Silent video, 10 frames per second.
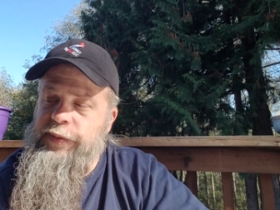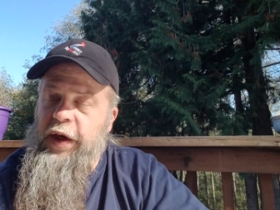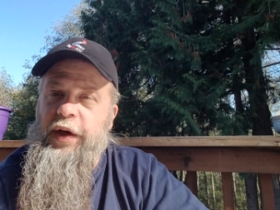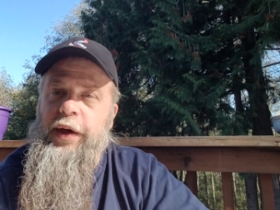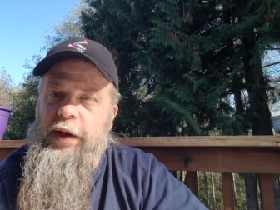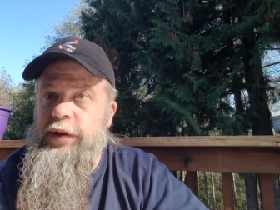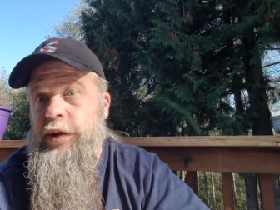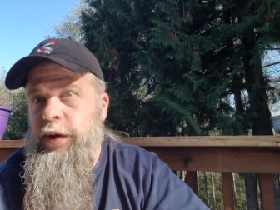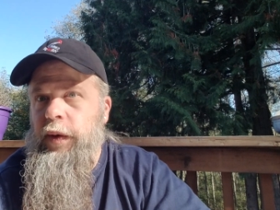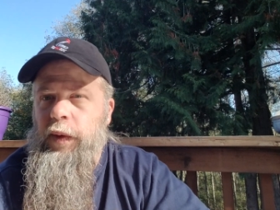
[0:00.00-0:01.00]
a good
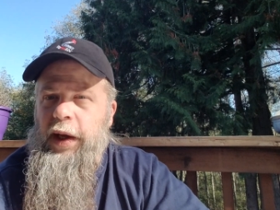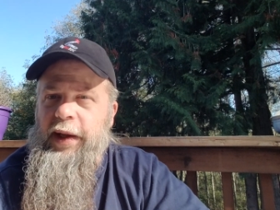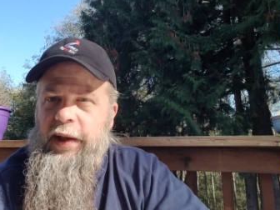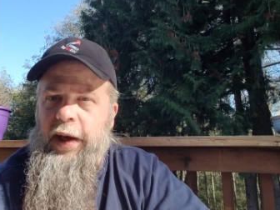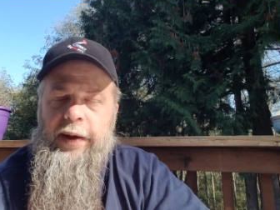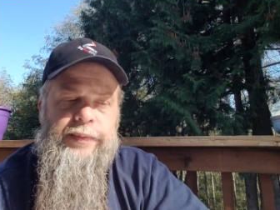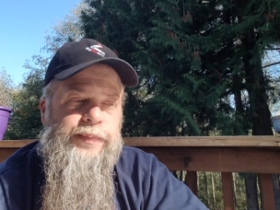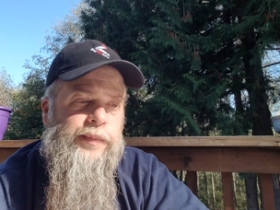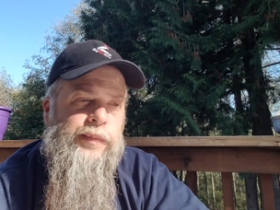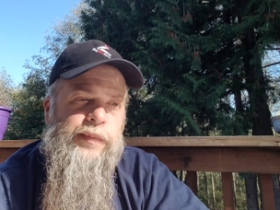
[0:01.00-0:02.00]
snow like that.
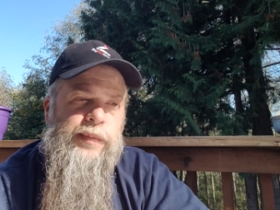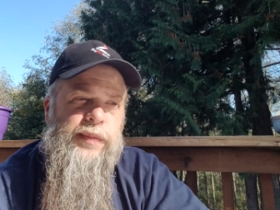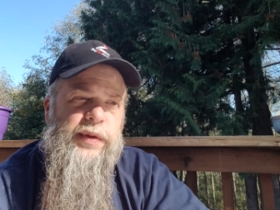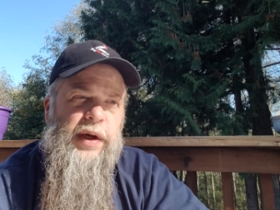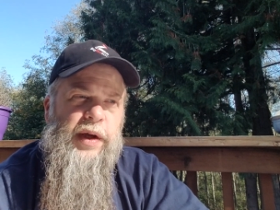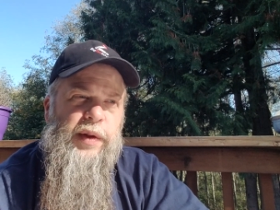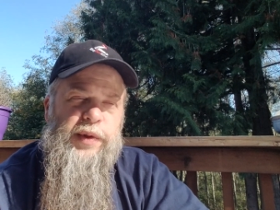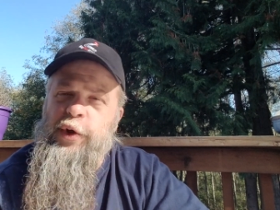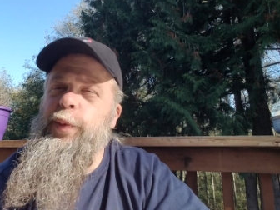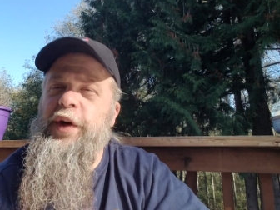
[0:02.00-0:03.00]
The
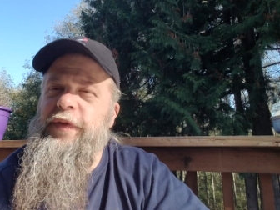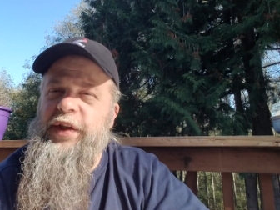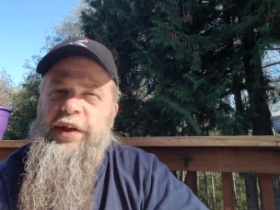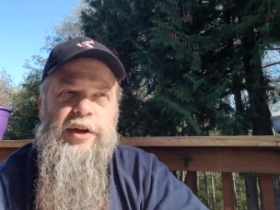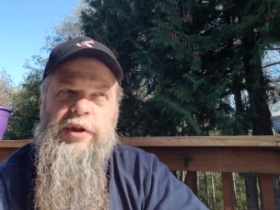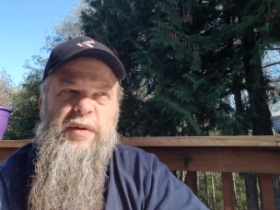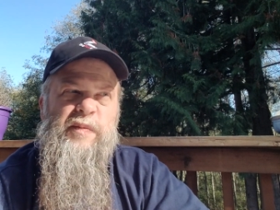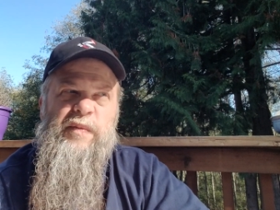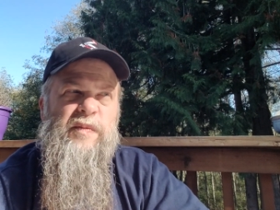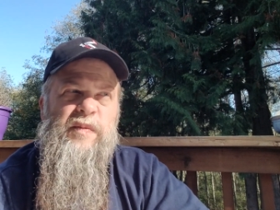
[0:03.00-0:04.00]
2 previous years,
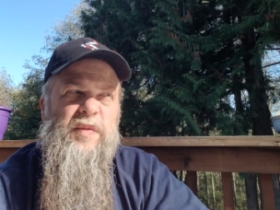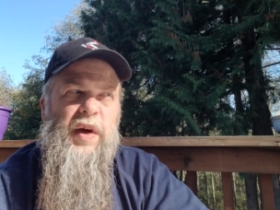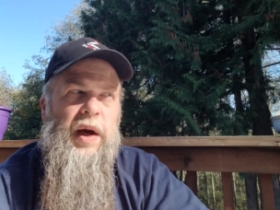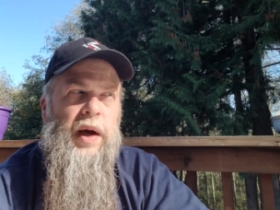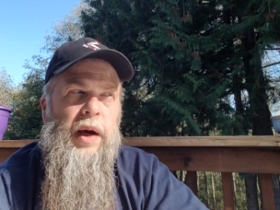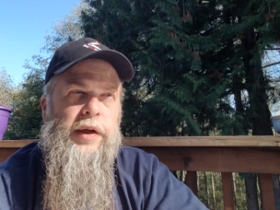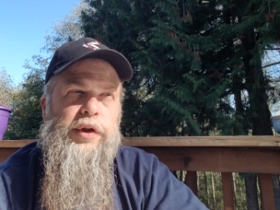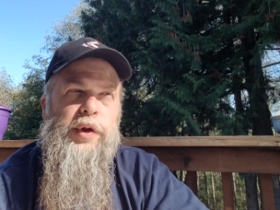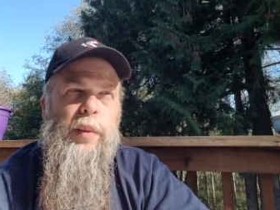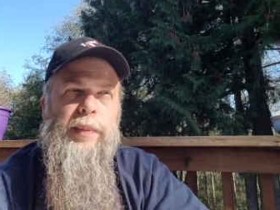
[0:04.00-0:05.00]
I
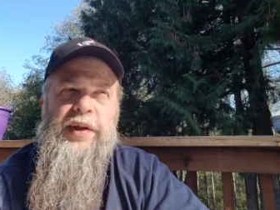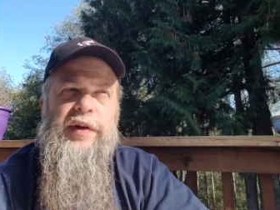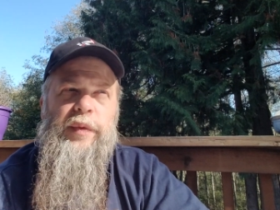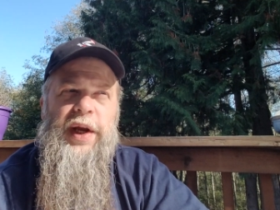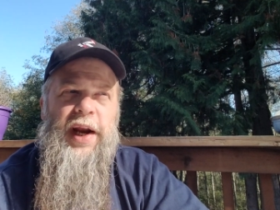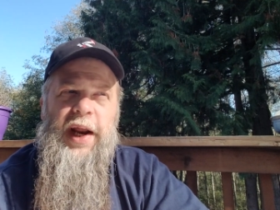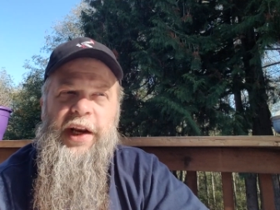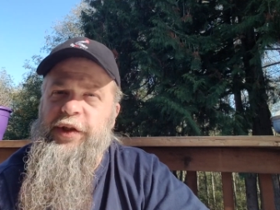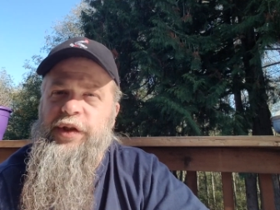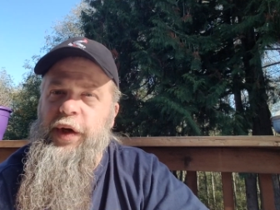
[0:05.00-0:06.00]
don't believe we had
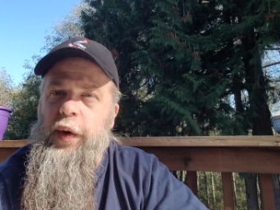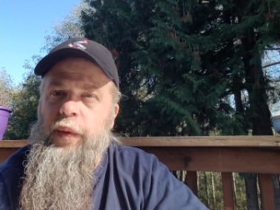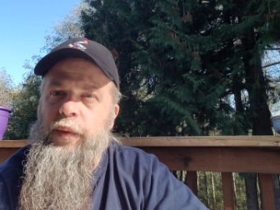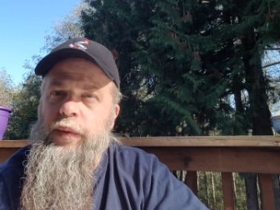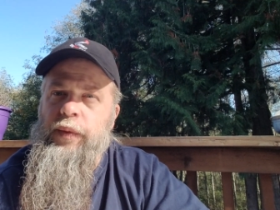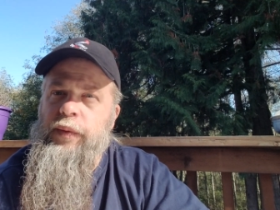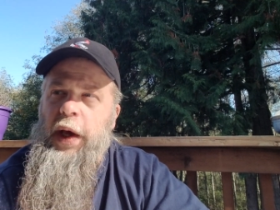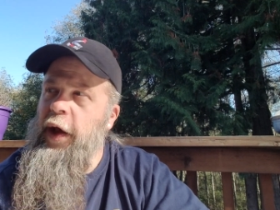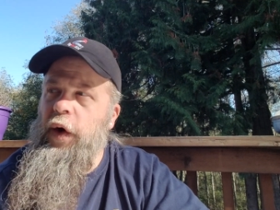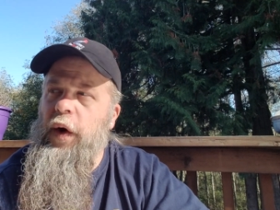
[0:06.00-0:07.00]
any snow
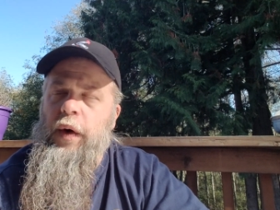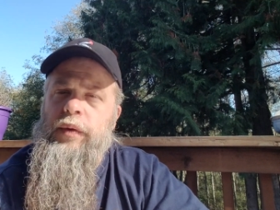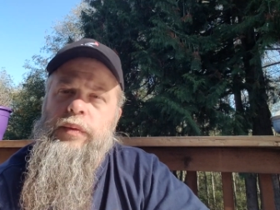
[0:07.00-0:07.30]
at all.